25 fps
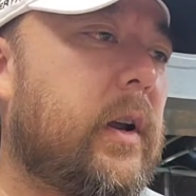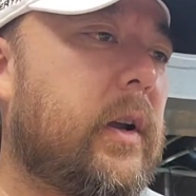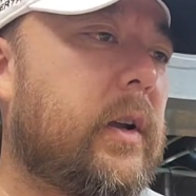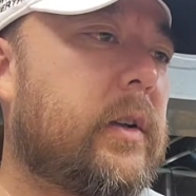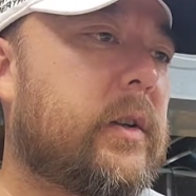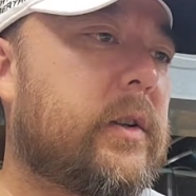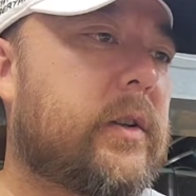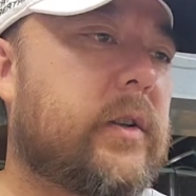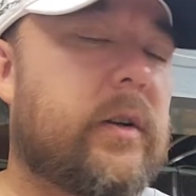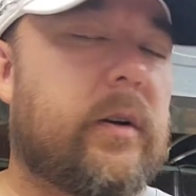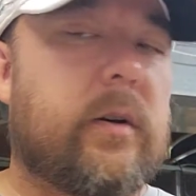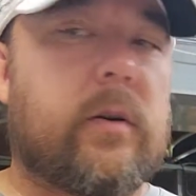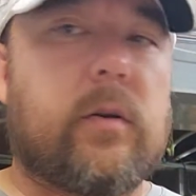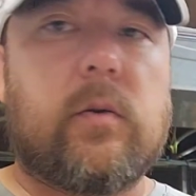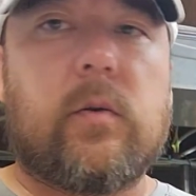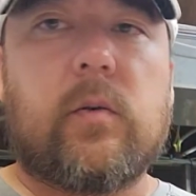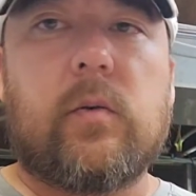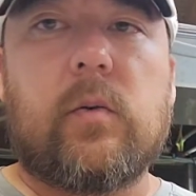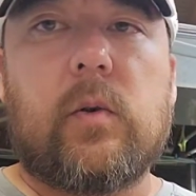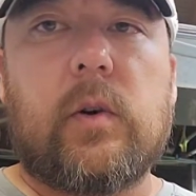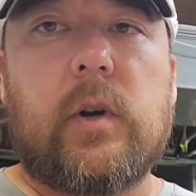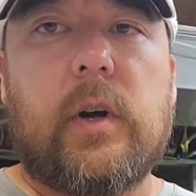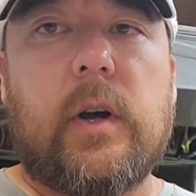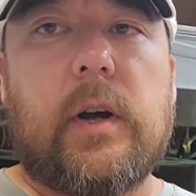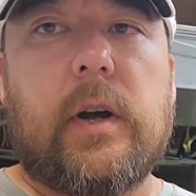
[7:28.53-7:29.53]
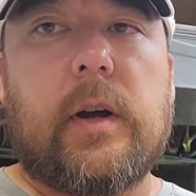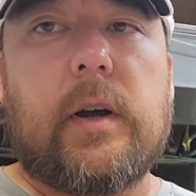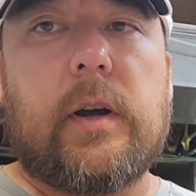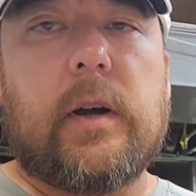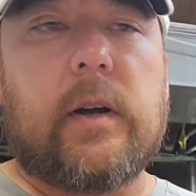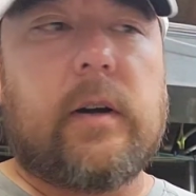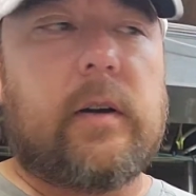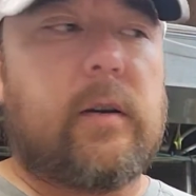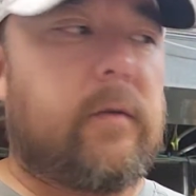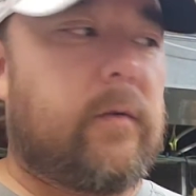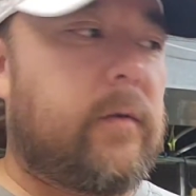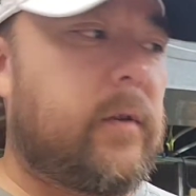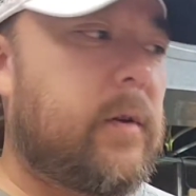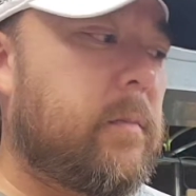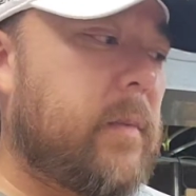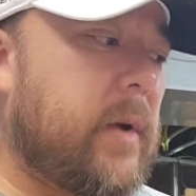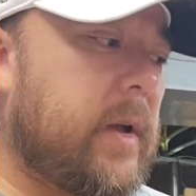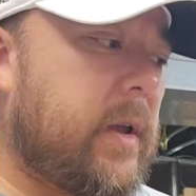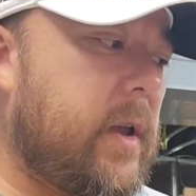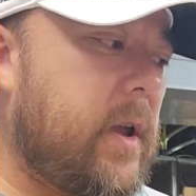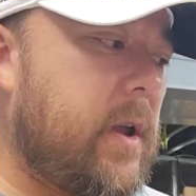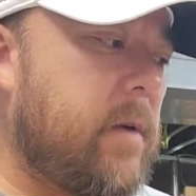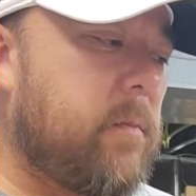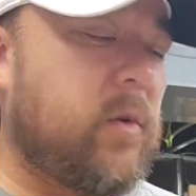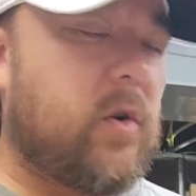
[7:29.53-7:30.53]
So I'm going to flip my
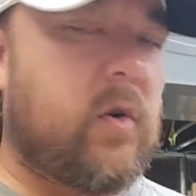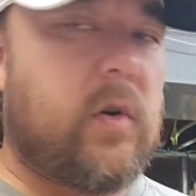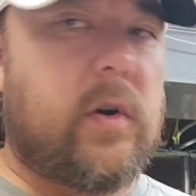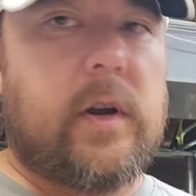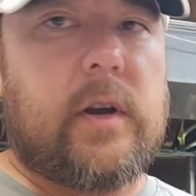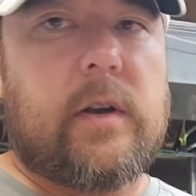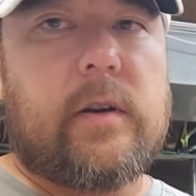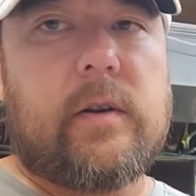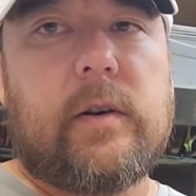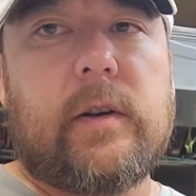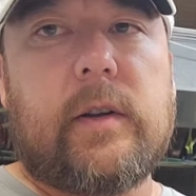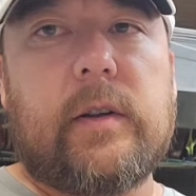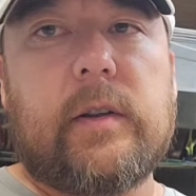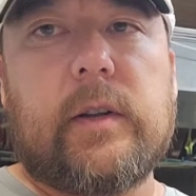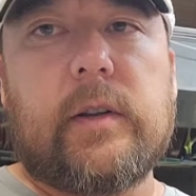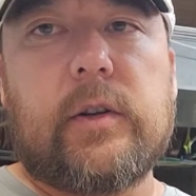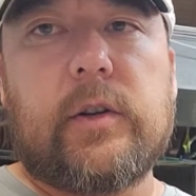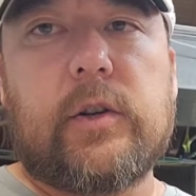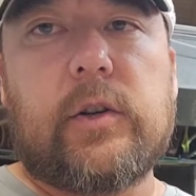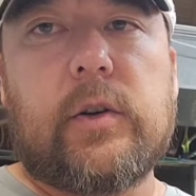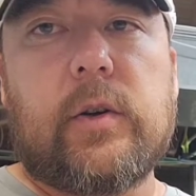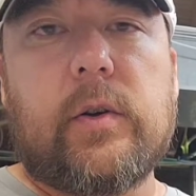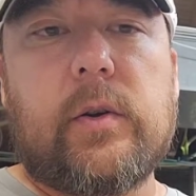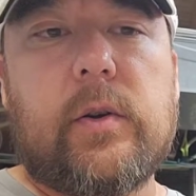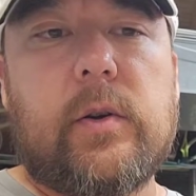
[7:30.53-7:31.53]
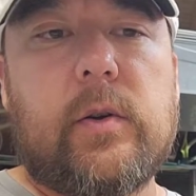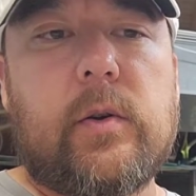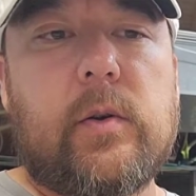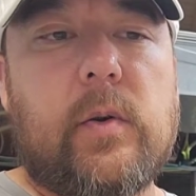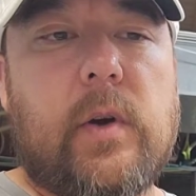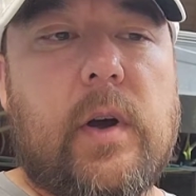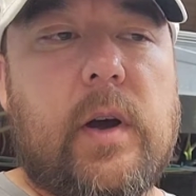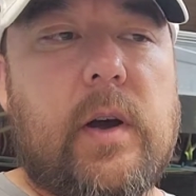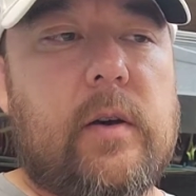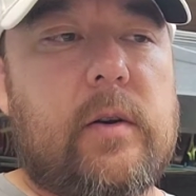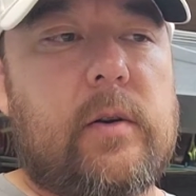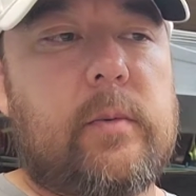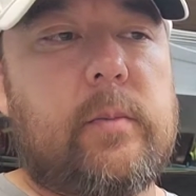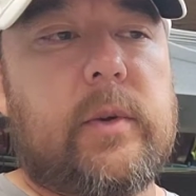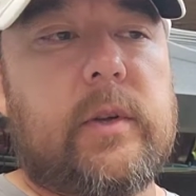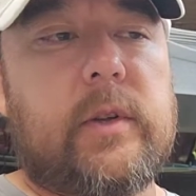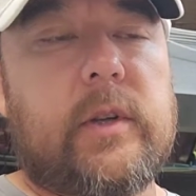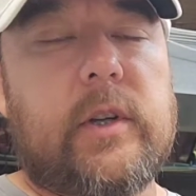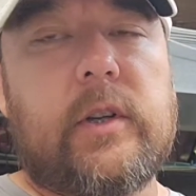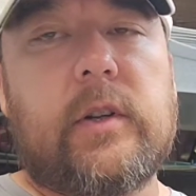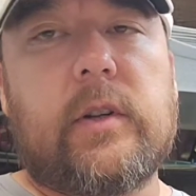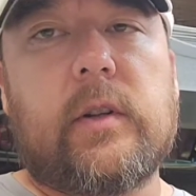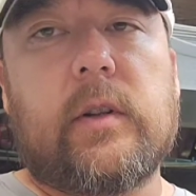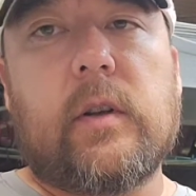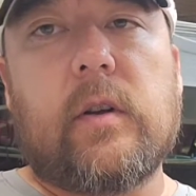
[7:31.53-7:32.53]
camera around and then show you how to
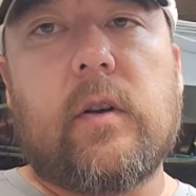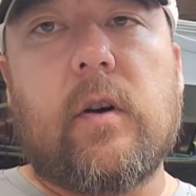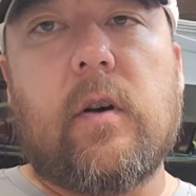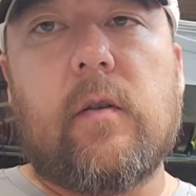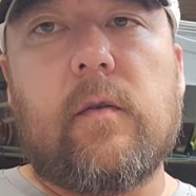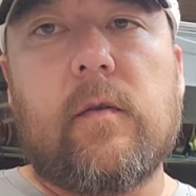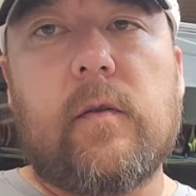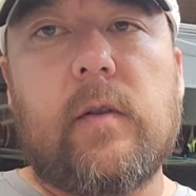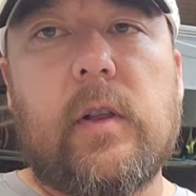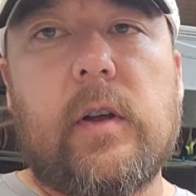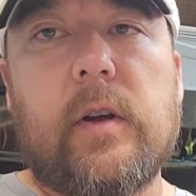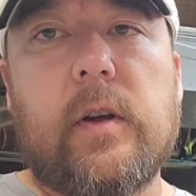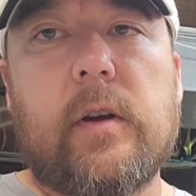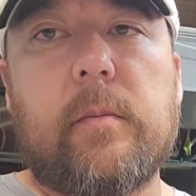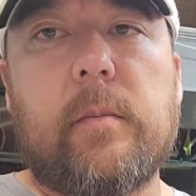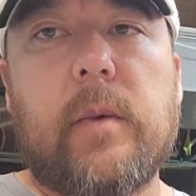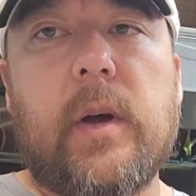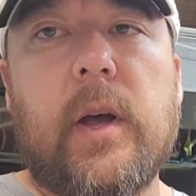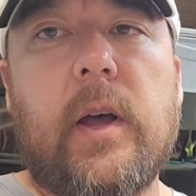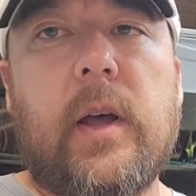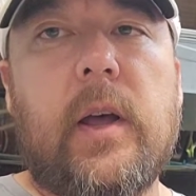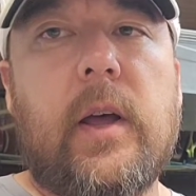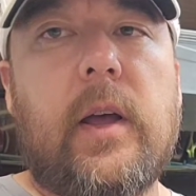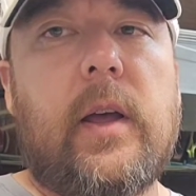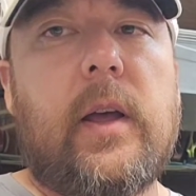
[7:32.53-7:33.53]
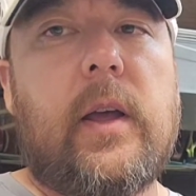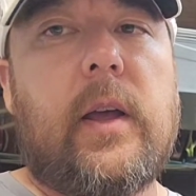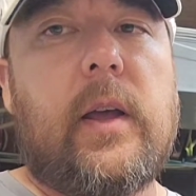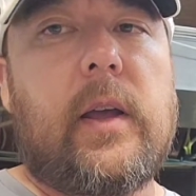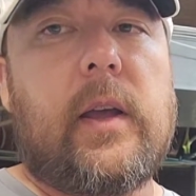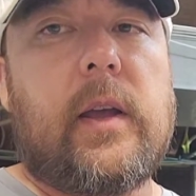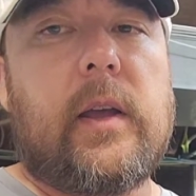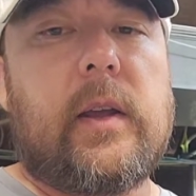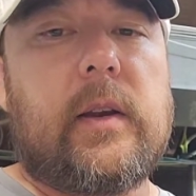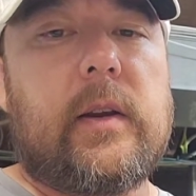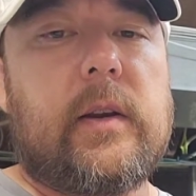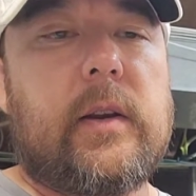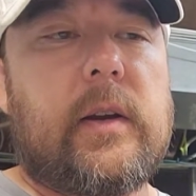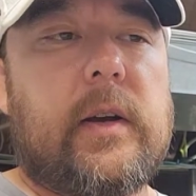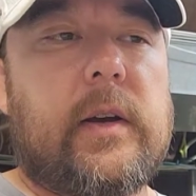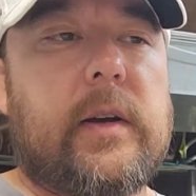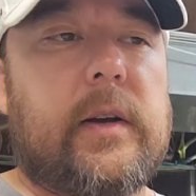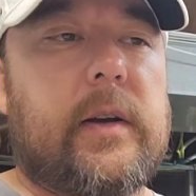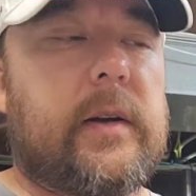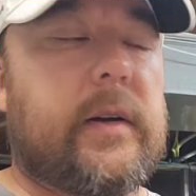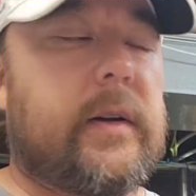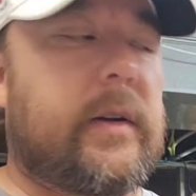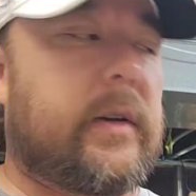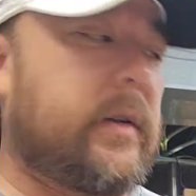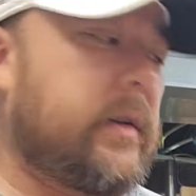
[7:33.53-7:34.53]
position the golf club and
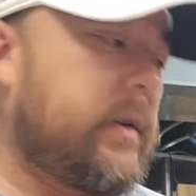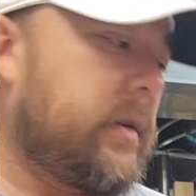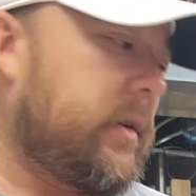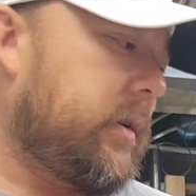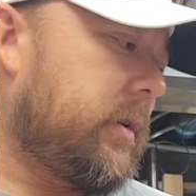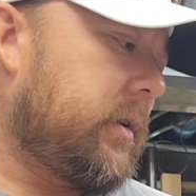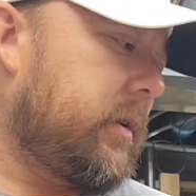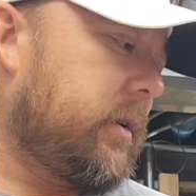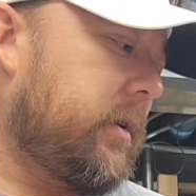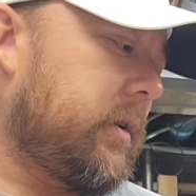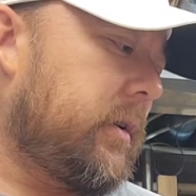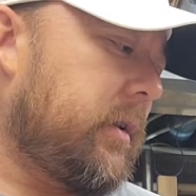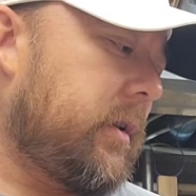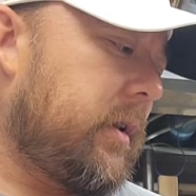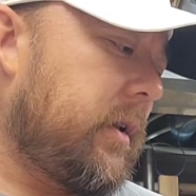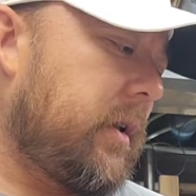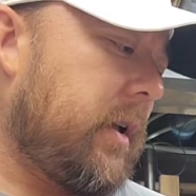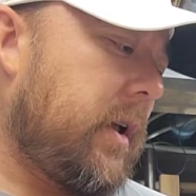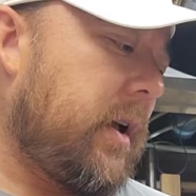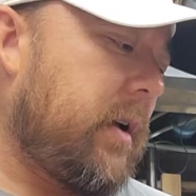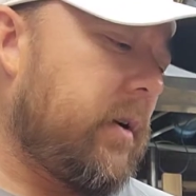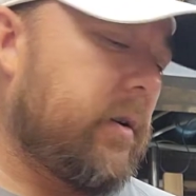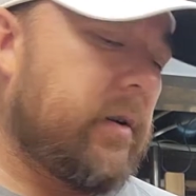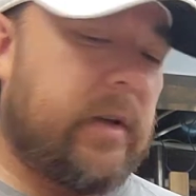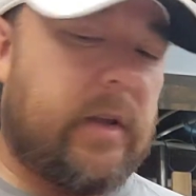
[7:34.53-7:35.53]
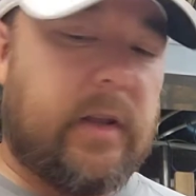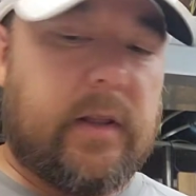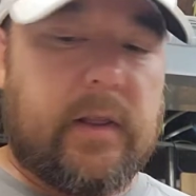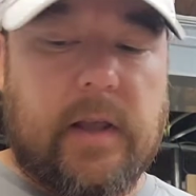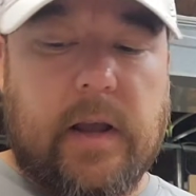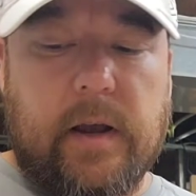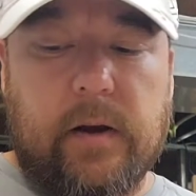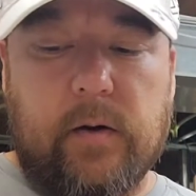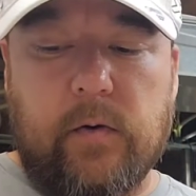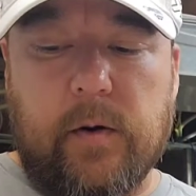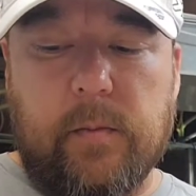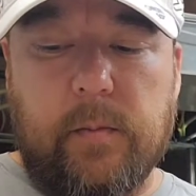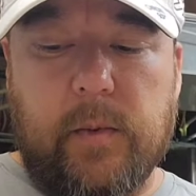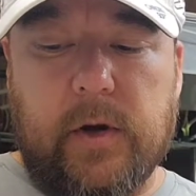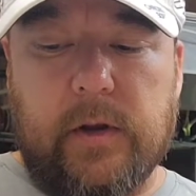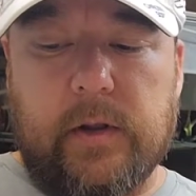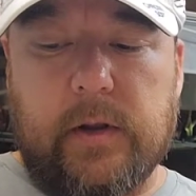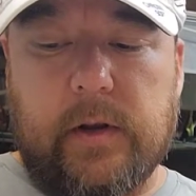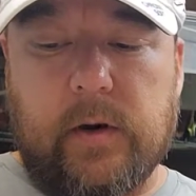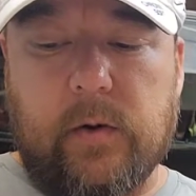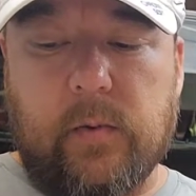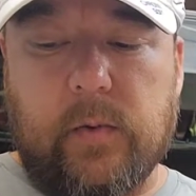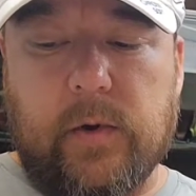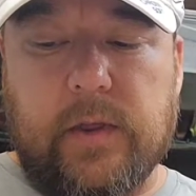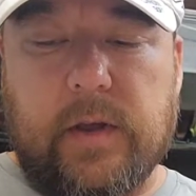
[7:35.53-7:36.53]
how to get that grip on
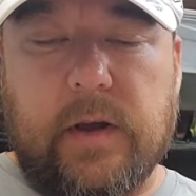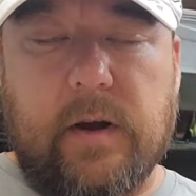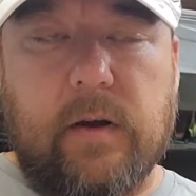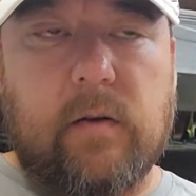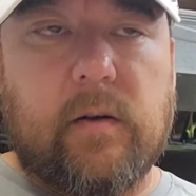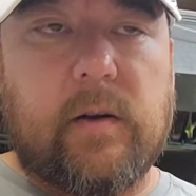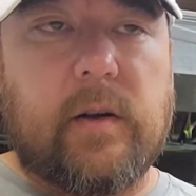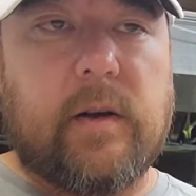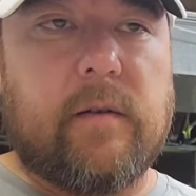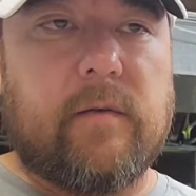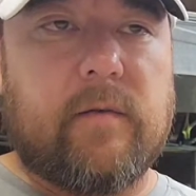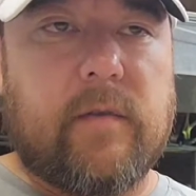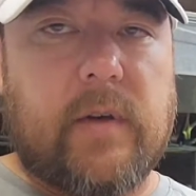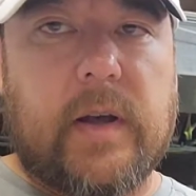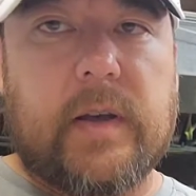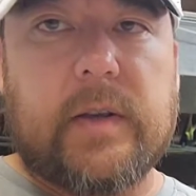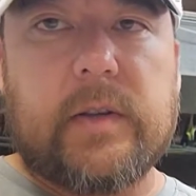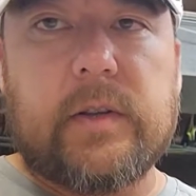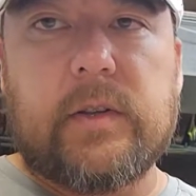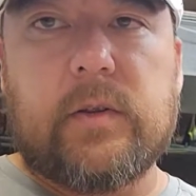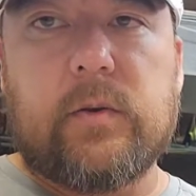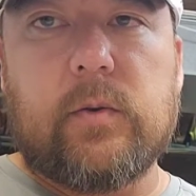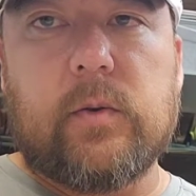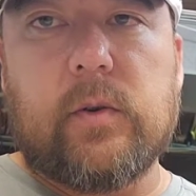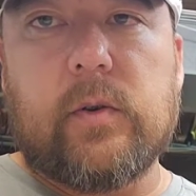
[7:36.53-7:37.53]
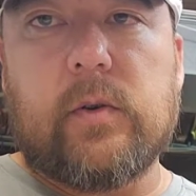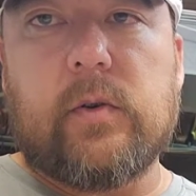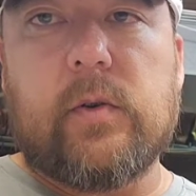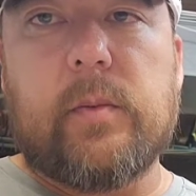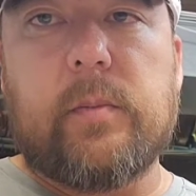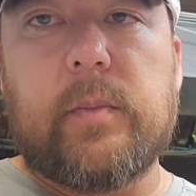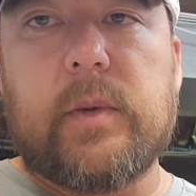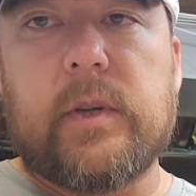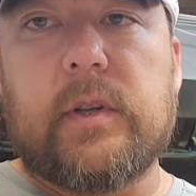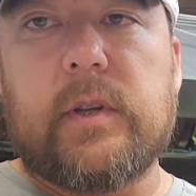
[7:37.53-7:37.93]
there without a vise or a gripping